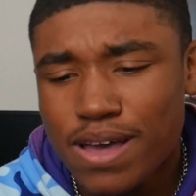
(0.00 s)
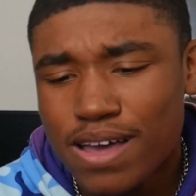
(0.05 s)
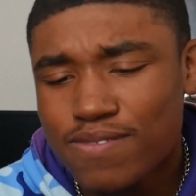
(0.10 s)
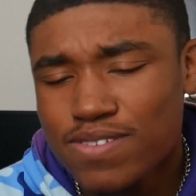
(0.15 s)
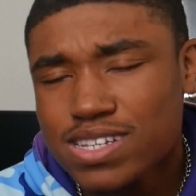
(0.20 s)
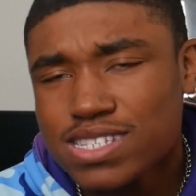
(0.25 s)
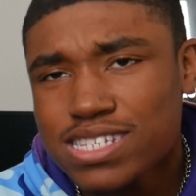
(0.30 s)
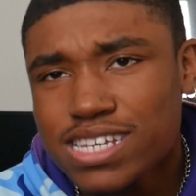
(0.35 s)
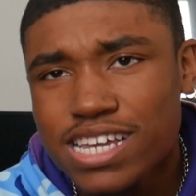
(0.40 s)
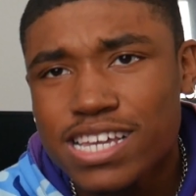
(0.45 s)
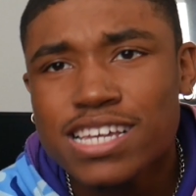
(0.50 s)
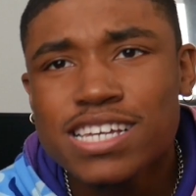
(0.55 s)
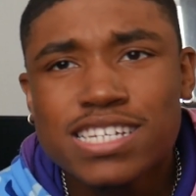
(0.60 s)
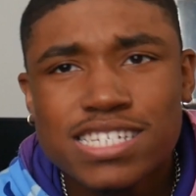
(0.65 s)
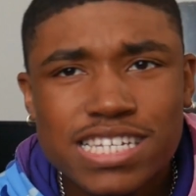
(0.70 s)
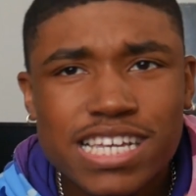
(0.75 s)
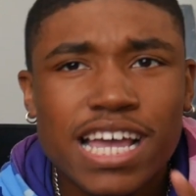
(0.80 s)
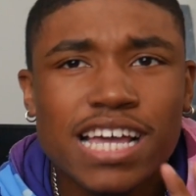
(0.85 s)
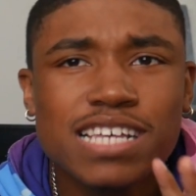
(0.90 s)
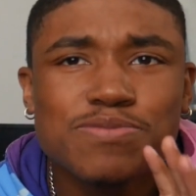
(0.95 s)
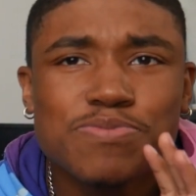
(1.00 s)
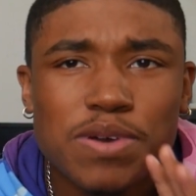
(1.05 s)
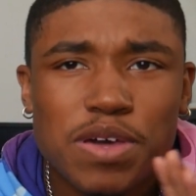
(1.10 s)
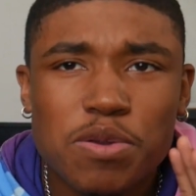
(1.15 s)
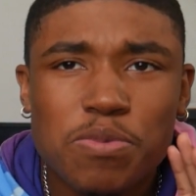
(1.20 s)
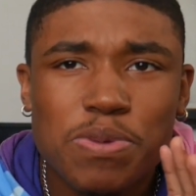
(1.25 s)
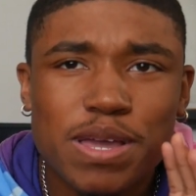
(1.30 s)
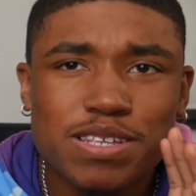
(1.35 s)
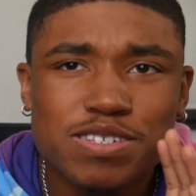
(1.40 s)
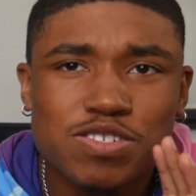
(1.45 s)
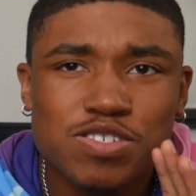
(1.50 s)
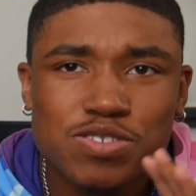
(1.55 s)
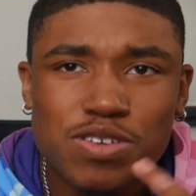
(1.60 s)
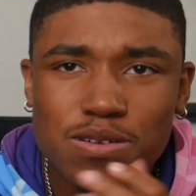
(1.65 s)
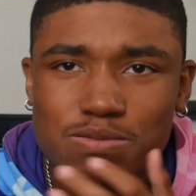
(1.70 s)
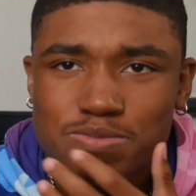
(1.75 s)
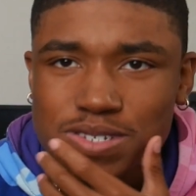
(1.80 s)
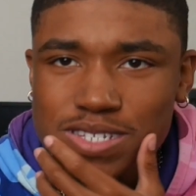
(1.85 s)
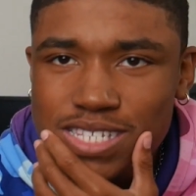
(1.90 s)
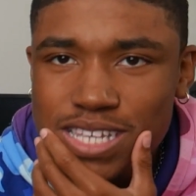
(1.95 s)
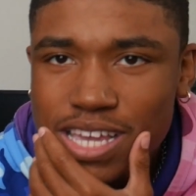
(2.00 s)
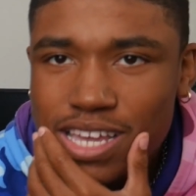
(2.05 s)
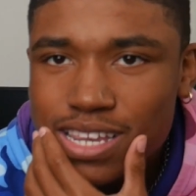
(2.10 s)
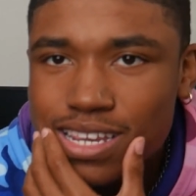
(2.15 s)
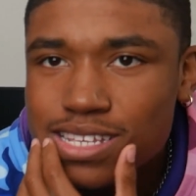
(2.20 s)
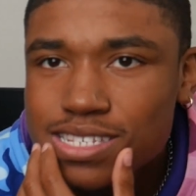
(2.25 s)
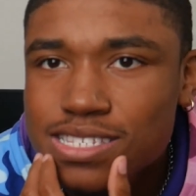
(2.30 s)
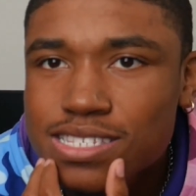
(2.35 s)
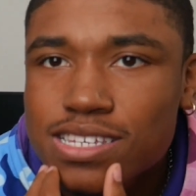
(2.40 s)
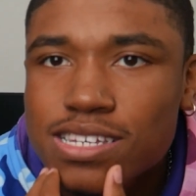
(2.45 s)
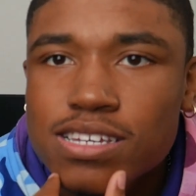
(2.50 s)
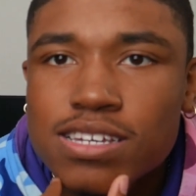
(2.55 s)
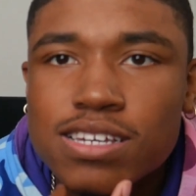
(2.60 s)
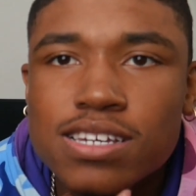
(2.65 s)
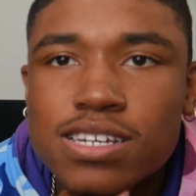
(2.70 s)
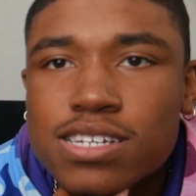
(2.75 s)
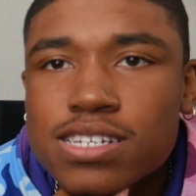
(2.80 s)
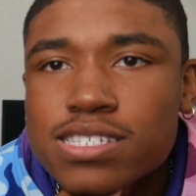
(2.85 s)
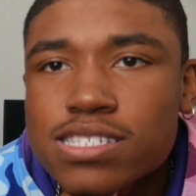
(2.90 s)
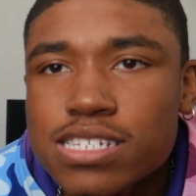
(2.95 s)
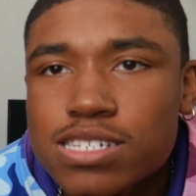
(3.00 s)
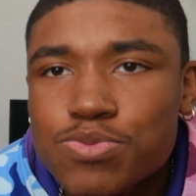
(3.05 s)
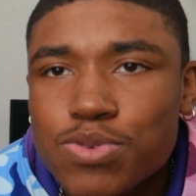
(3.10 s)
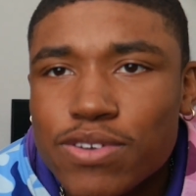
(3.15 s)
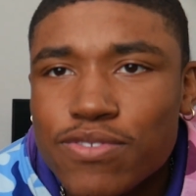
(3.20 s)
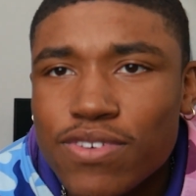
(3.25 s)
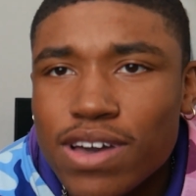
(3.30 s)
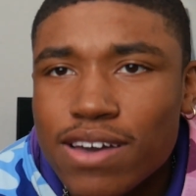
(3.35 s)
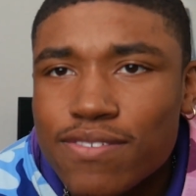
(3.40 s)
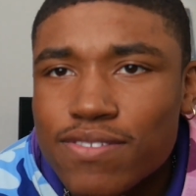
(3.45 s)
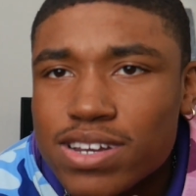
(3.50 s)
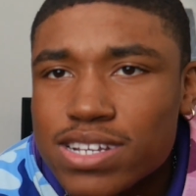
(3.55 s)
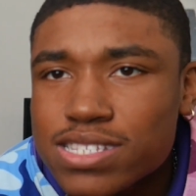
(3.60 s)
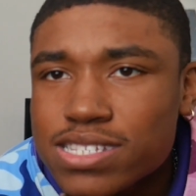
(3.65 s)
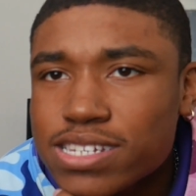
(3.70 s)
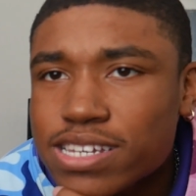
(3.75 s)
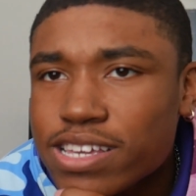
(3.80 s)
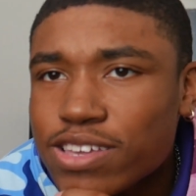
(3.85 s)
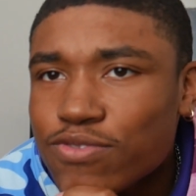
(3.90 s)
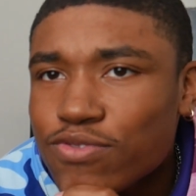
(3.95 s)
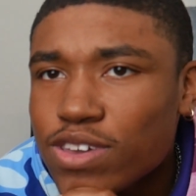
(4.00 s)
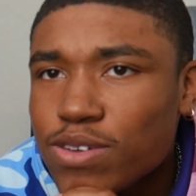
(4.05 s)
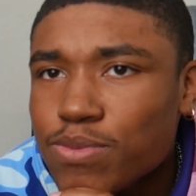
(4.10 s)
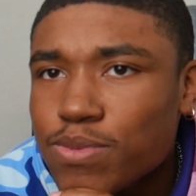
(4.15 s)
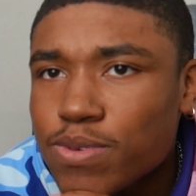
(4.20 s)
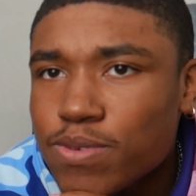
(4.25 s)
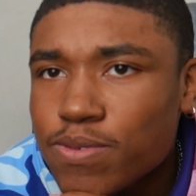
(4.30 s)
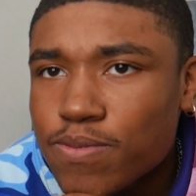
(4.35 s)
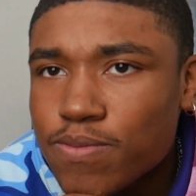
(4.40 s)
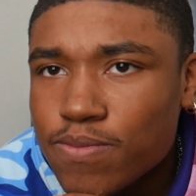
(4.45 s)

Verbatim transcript: out of 10. She has better pictures. I'm just saying this is a 6.5 out of 10, you feel me?